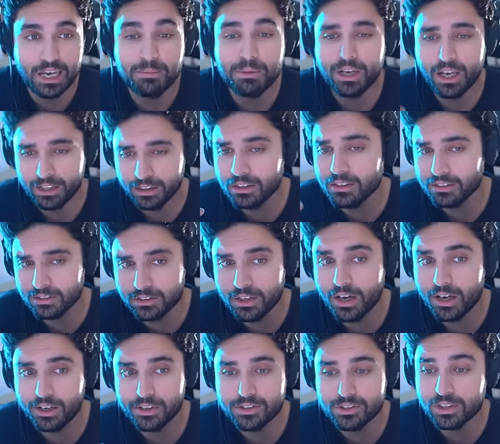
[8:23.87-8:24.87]
gaming. At least
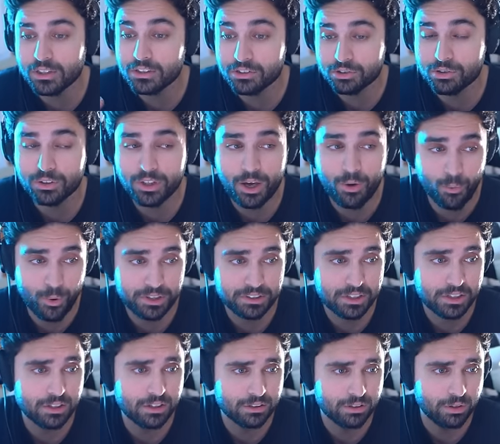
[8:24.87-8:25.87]
uh, Suggers could get one
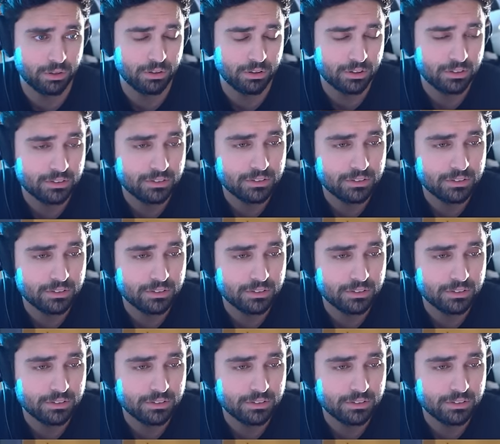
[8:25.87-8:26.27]
kill, though